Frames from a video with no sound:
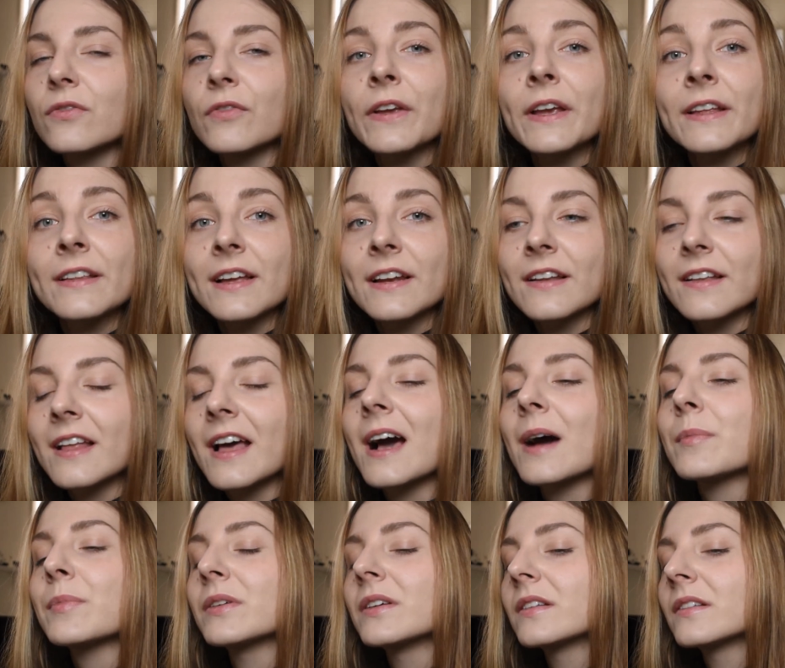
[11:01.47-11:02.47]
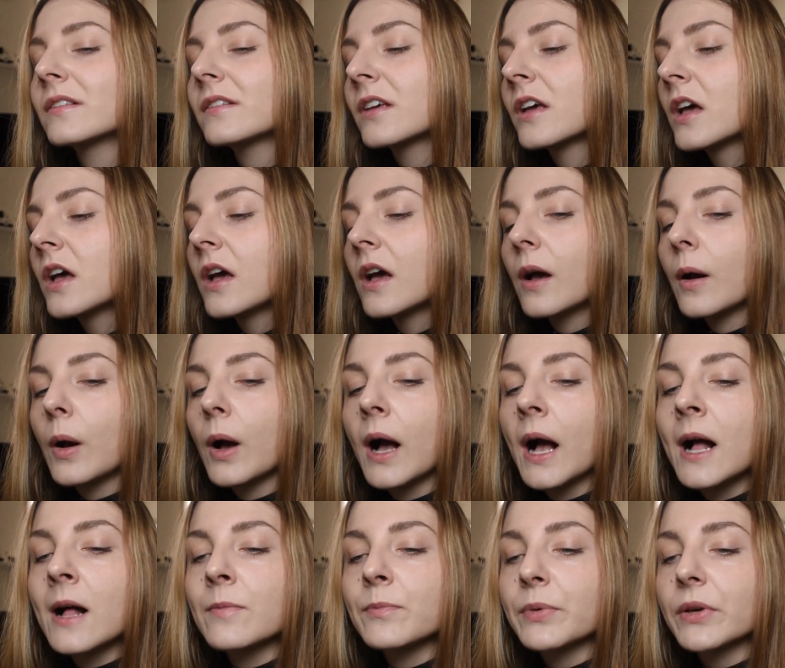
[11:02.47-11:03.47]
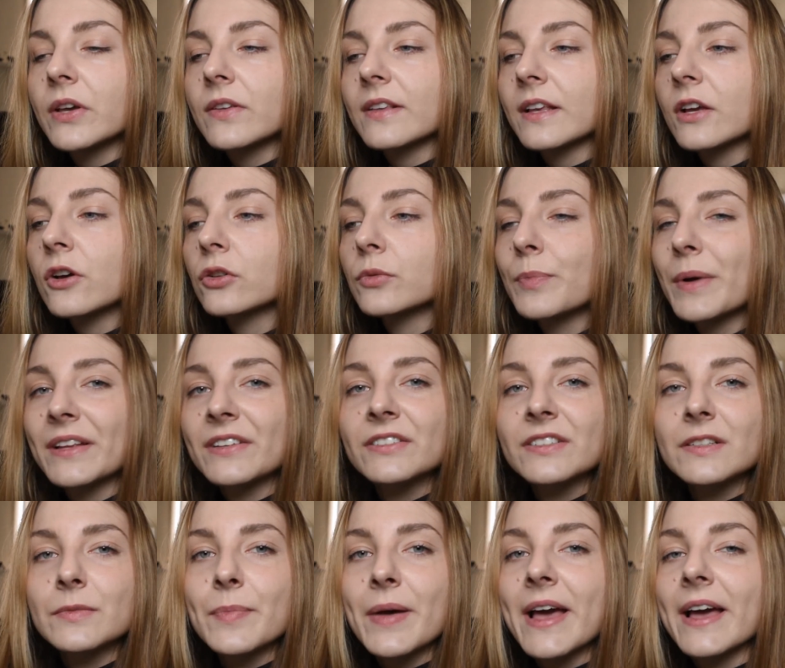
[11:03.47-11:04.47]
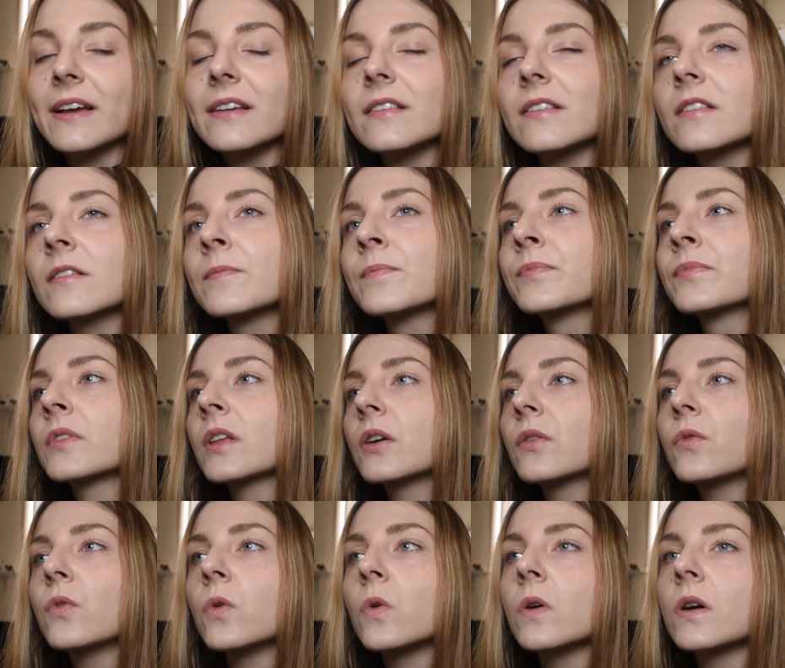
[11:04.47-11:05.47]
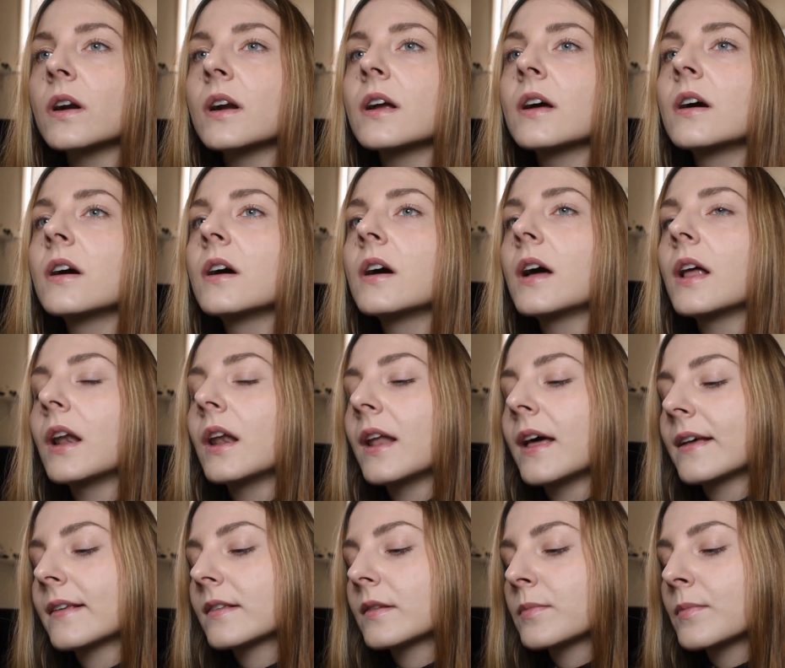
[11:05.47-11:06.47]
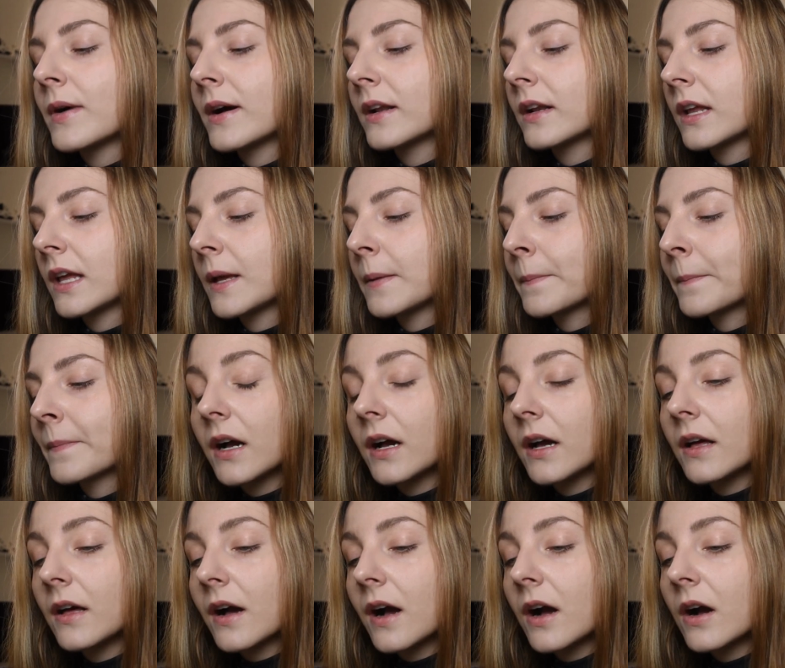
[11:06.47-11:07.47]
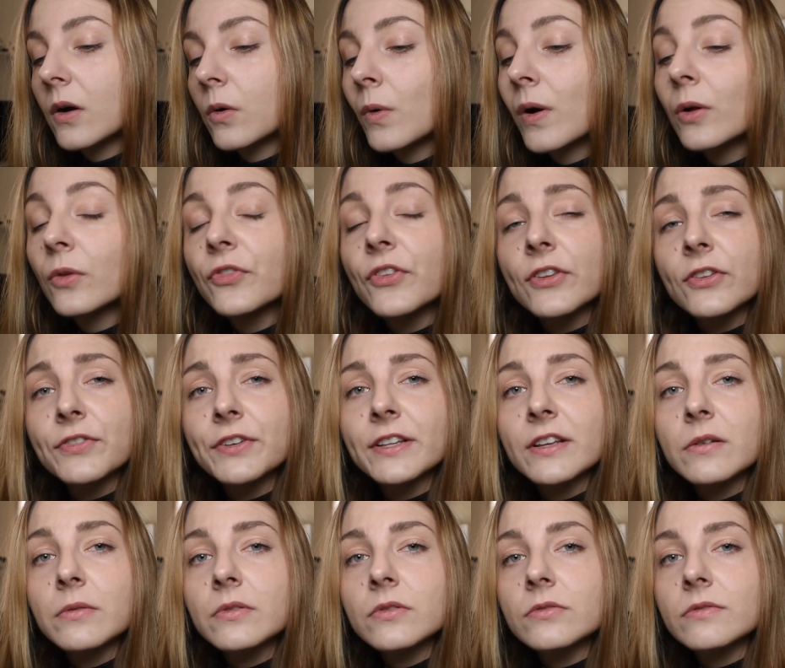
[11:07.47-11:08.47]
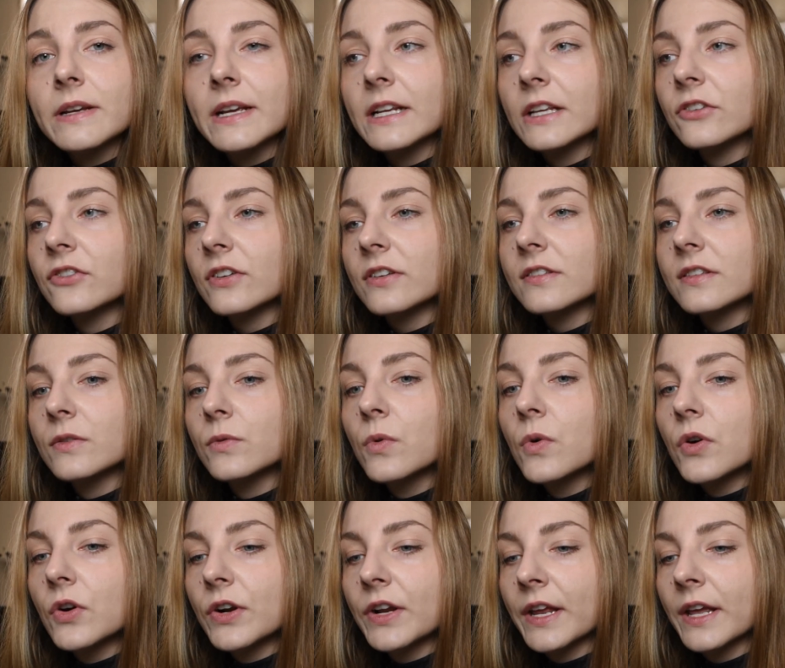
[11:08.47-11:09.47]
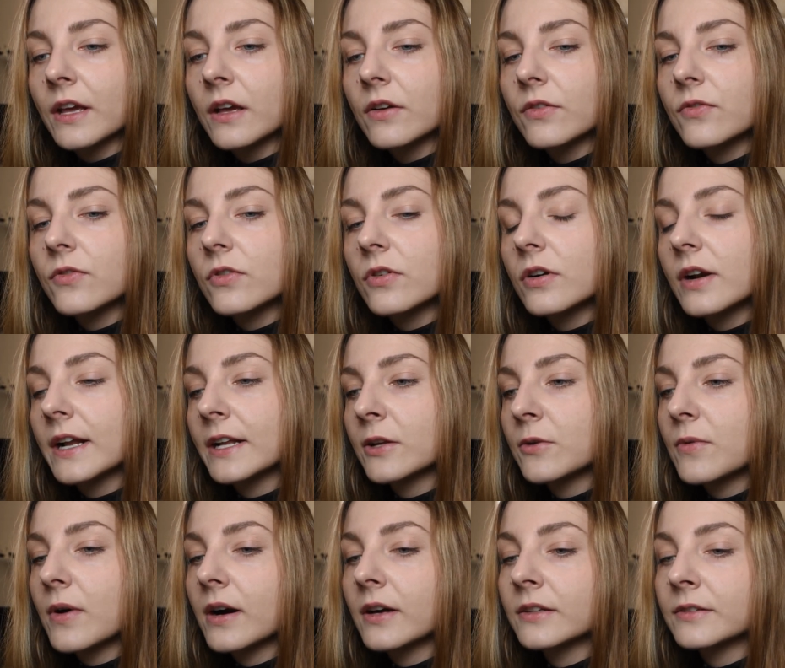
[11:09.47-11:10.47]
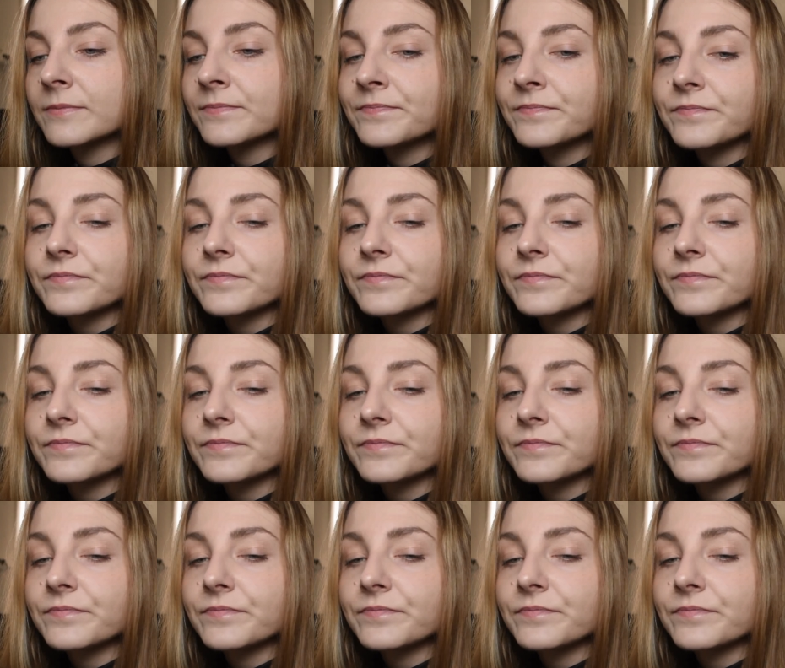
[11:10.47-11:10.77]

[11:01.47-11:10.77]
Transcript: thing that it happened, because I got better specs for less money. Well, this video is really just a warning for anyone